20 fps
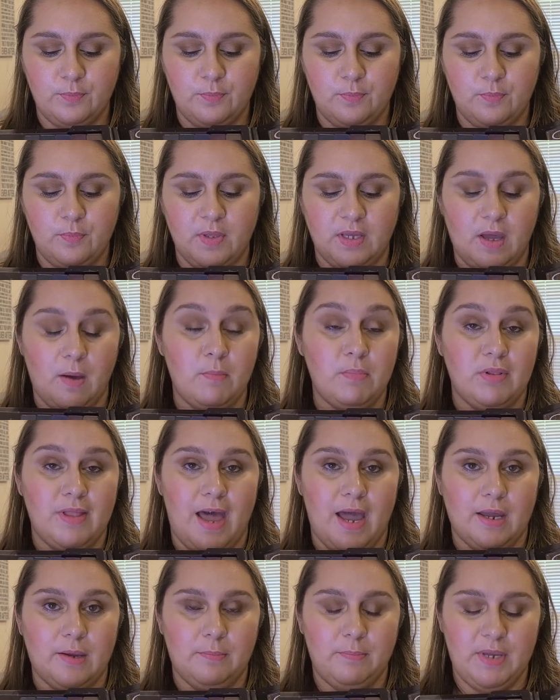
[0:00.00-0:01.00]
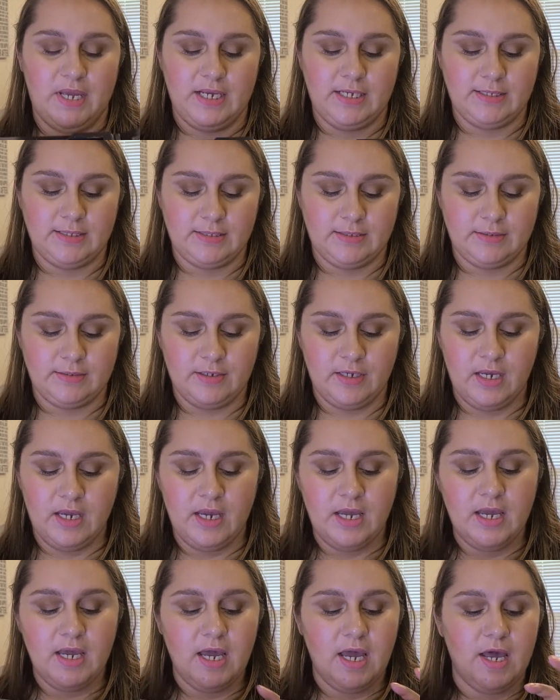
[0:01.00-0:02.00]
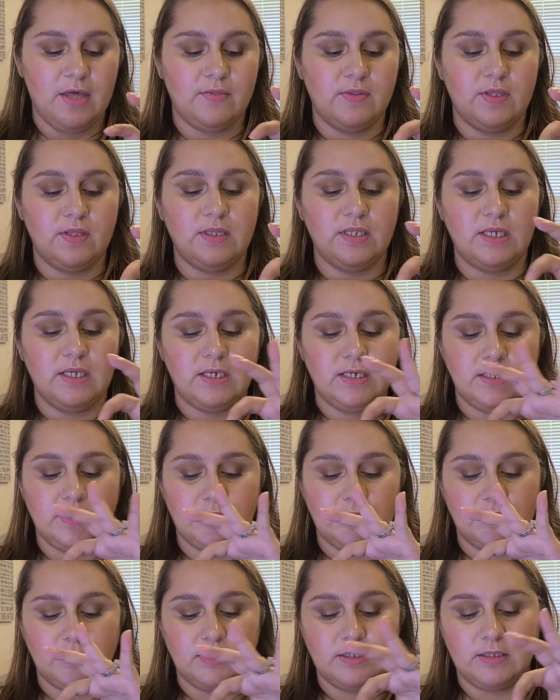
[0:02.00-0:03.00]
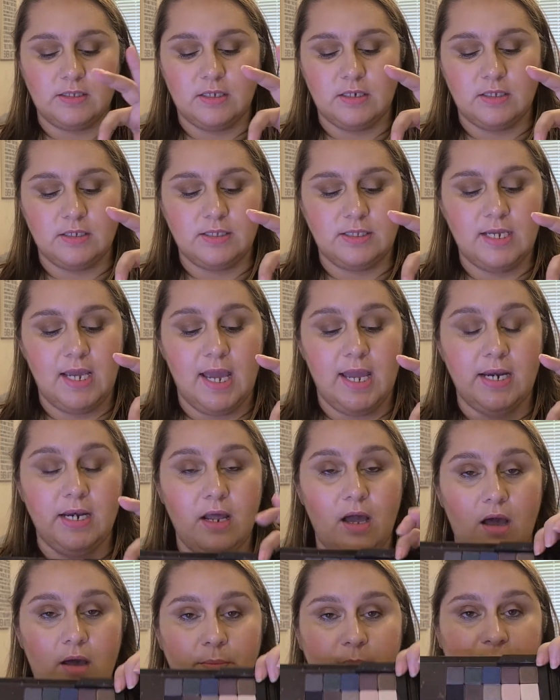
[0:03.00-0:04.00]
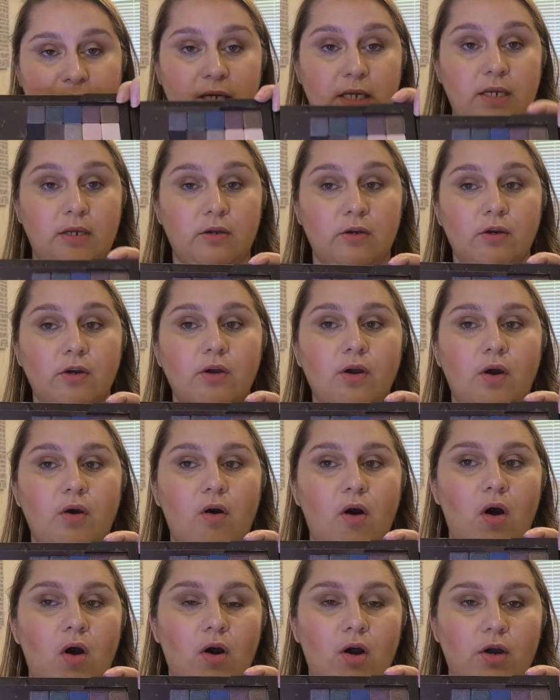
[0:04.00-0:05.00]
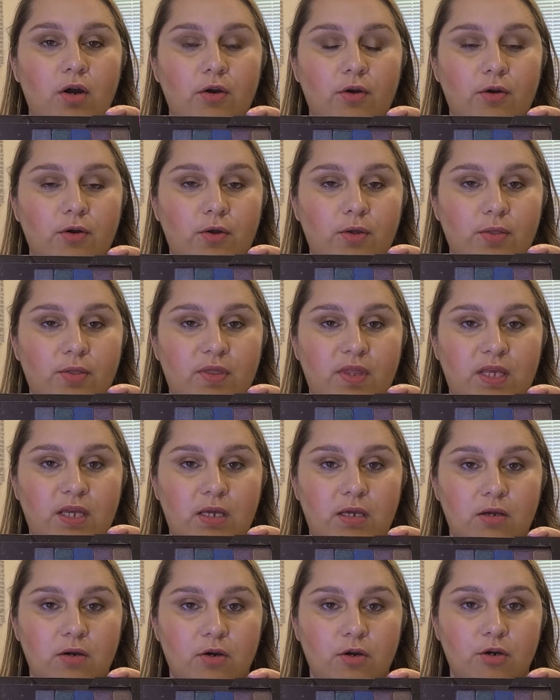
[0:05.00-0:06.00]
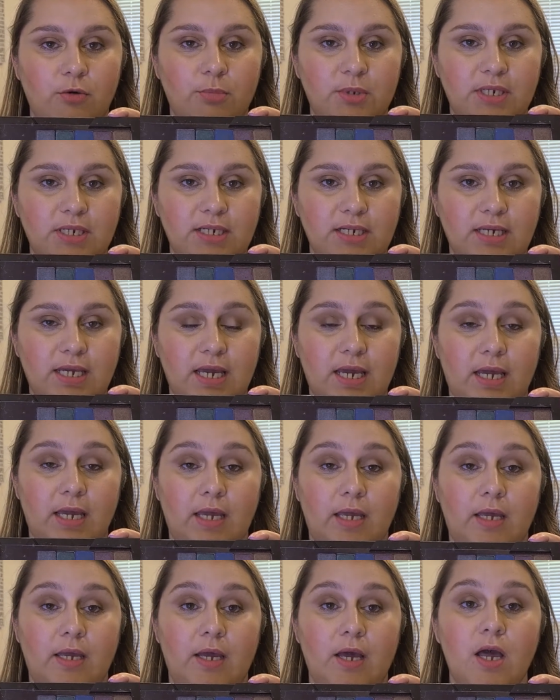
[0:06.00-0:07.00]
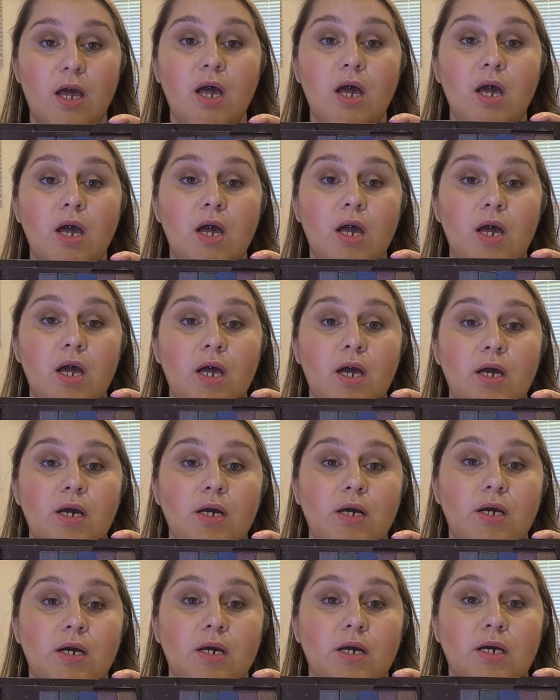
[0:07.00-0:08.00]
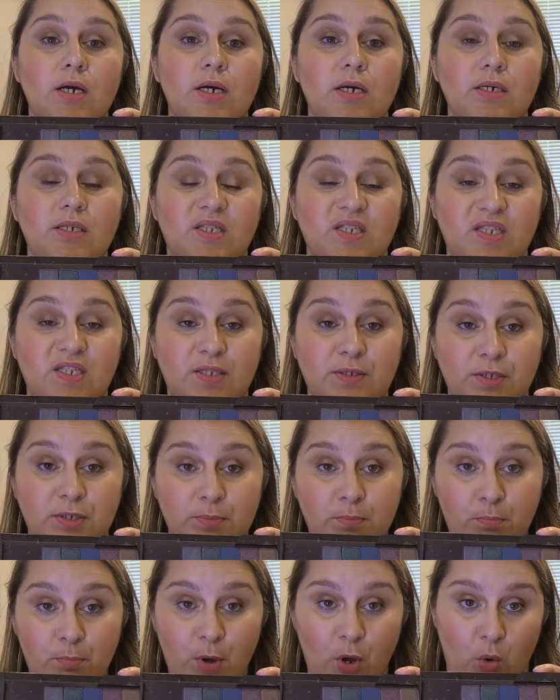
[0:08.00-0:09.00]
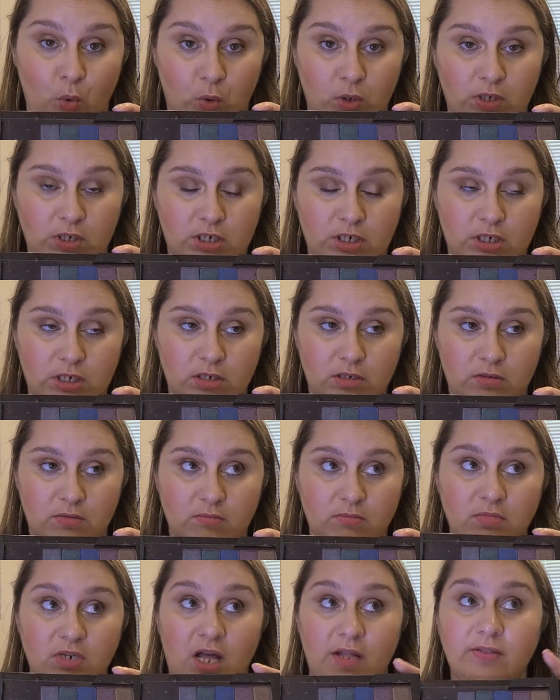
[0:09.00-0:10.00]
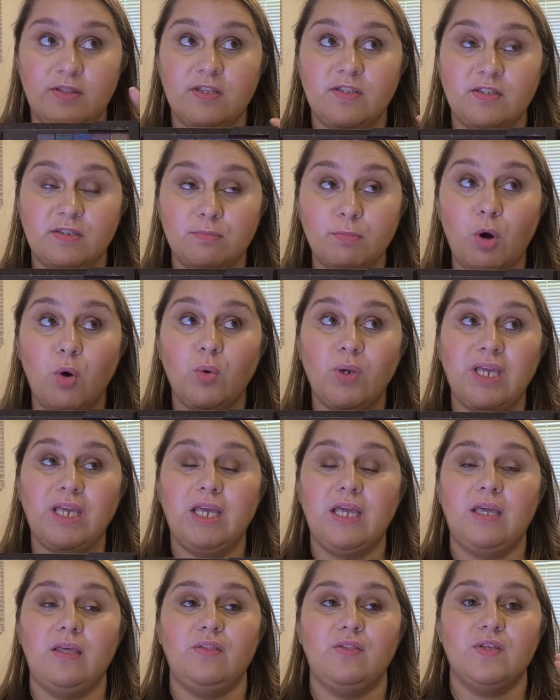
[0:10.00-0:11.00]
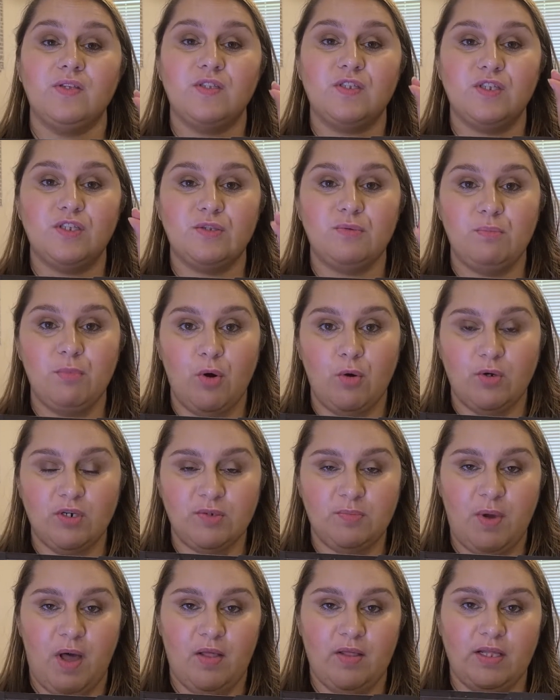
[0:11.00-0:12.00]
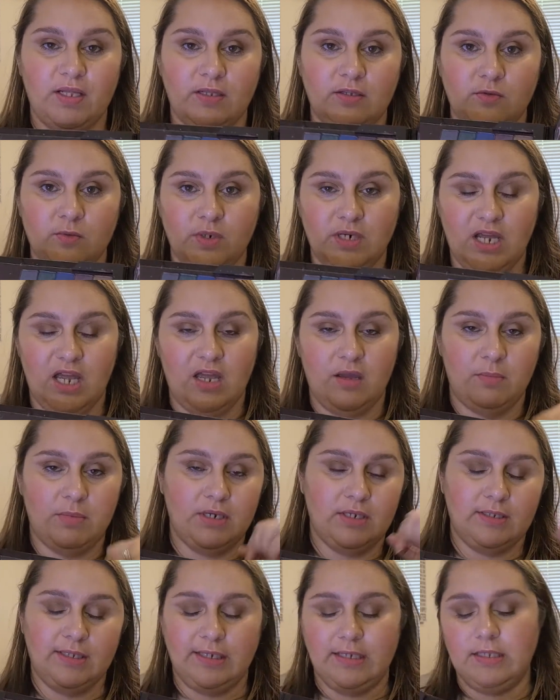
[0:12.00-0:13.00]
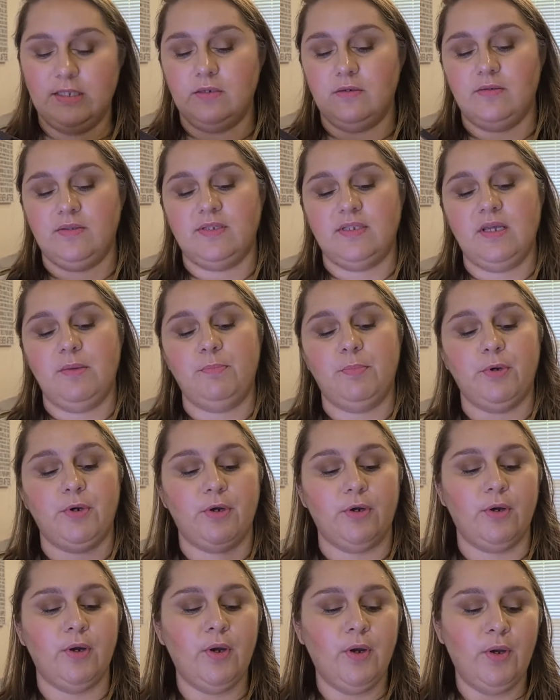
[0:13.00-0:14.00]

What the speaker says: like a black base. And then these 10 up here are the Urban Decay smoked, not the smoky, the smoked palette. This one came in like a little zipper.